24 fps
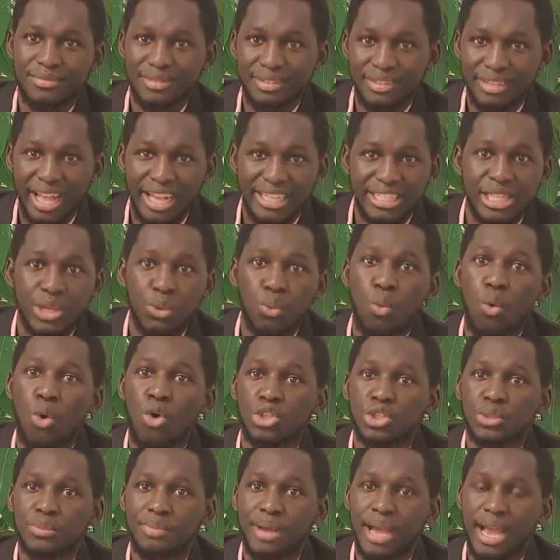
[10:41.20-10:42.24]
That's the
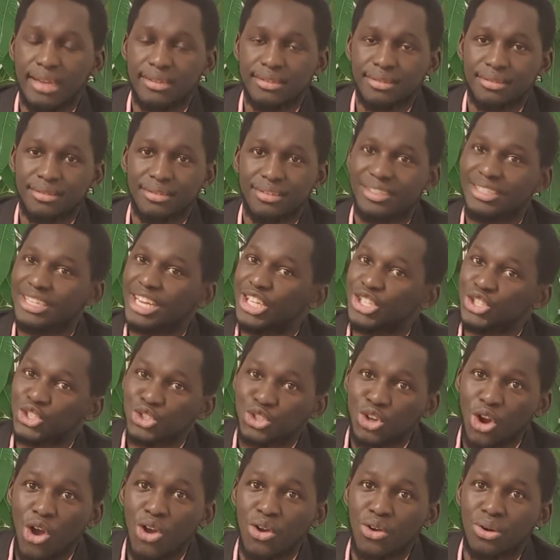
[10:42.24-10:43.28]
worst part. They
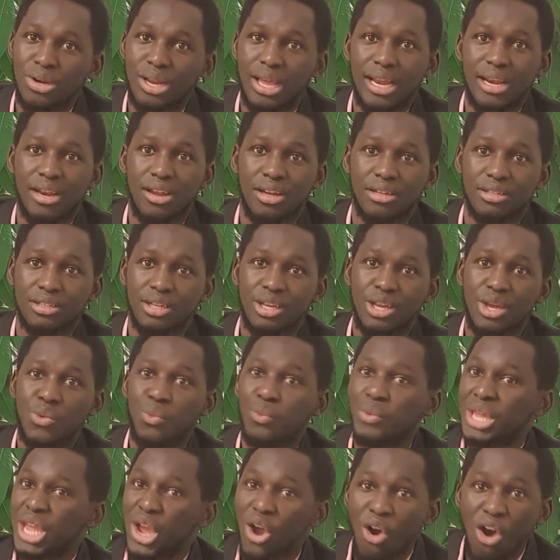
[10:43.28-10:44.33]
struggle a lot.
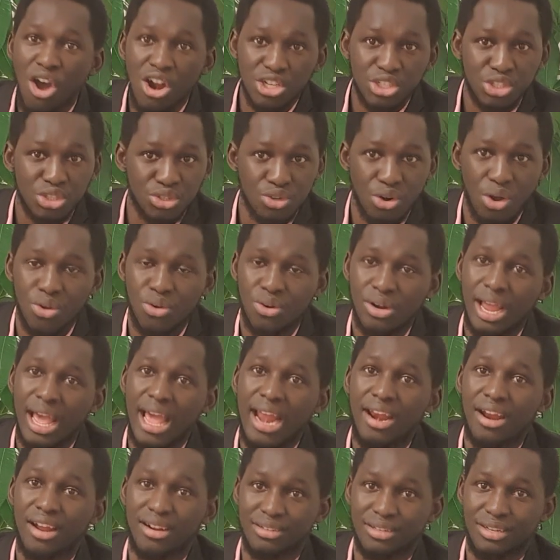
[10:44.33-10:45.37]
We all struggle a
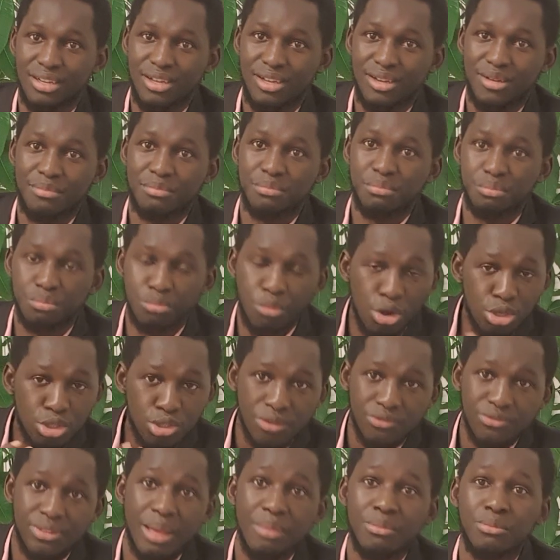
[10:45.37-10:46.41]
lot. Most
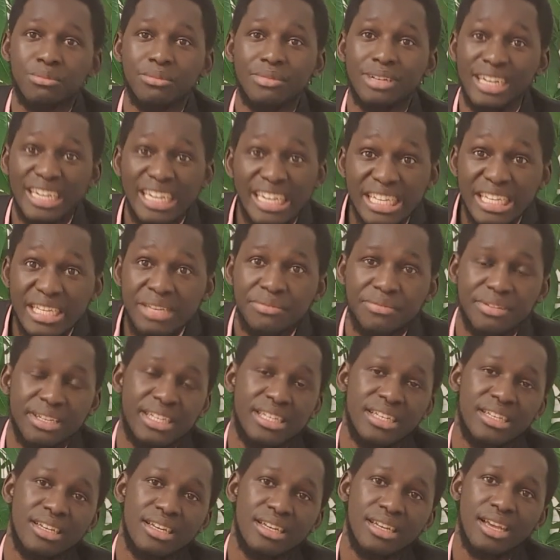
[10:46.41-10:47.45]
of them live
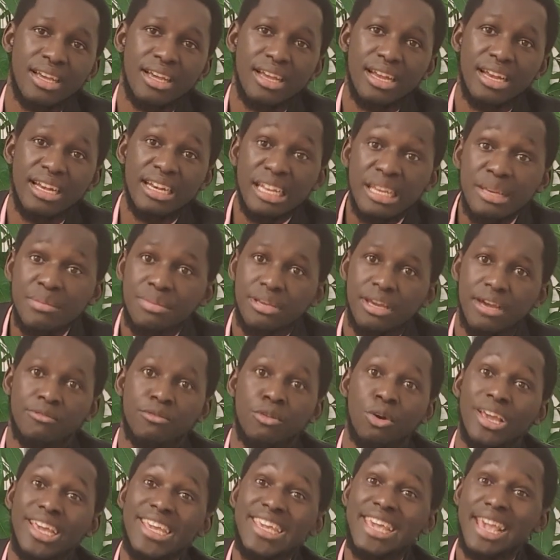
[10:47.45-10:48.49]
in Libya
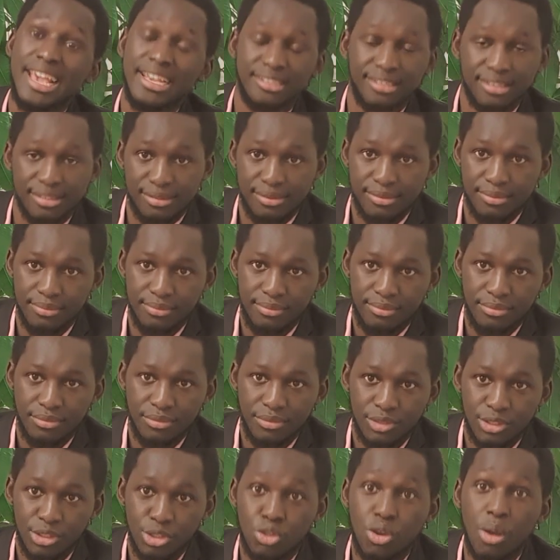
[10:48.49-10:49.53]
for years.
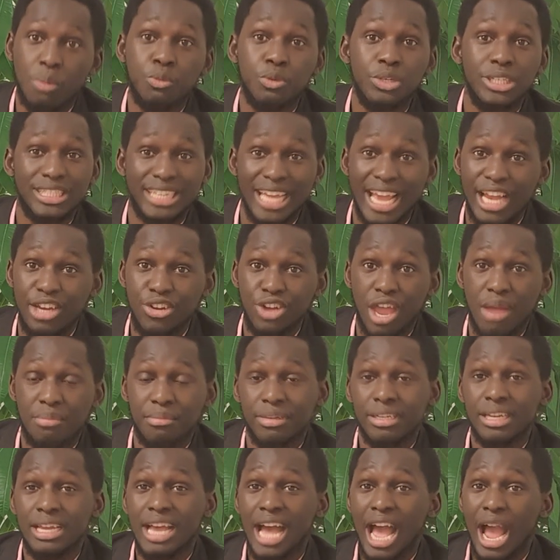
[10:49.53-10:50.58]
Some will tell you
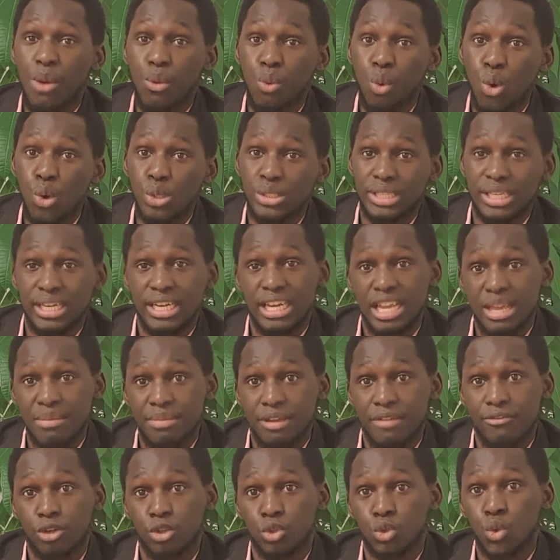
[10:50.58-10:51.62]
I was in
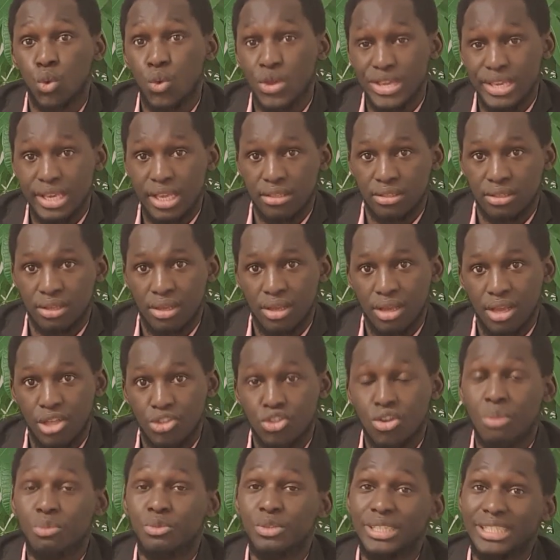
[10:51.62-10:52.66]
Libya for 2 years.
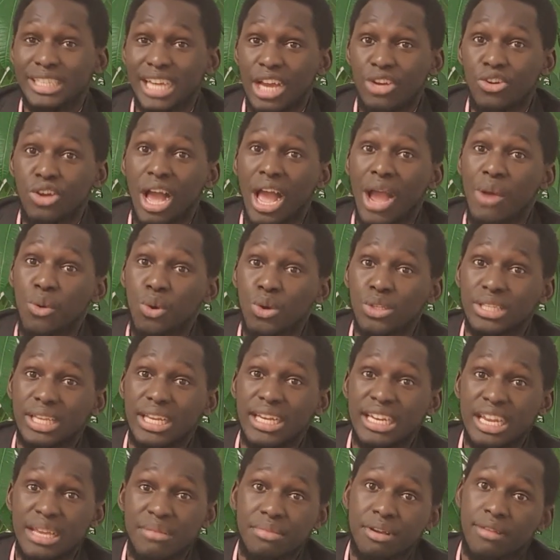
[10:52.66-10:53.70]
Some will tell you I was in
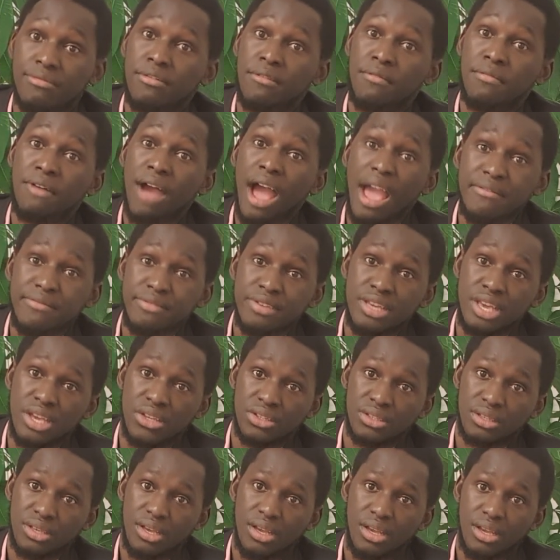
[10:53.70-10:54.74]
Libya for 5
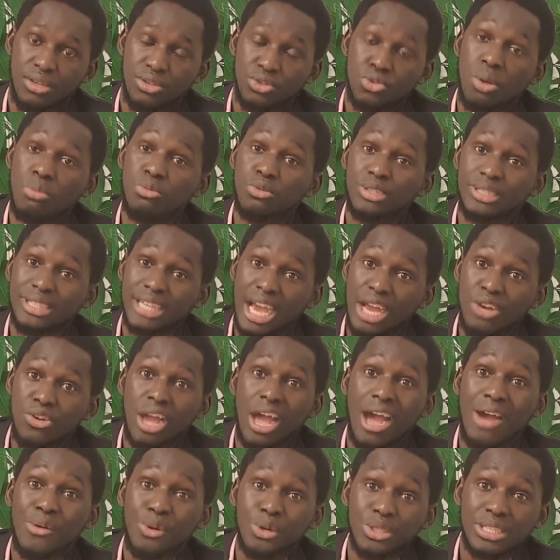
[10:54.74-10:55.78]
years. Some will tell you
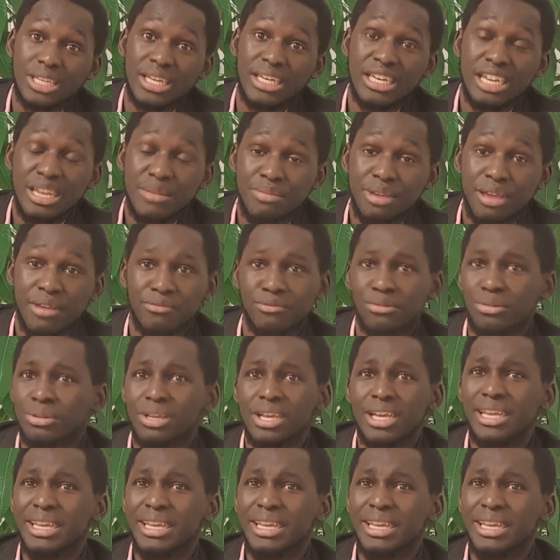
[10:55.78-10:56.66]
I was in Libya for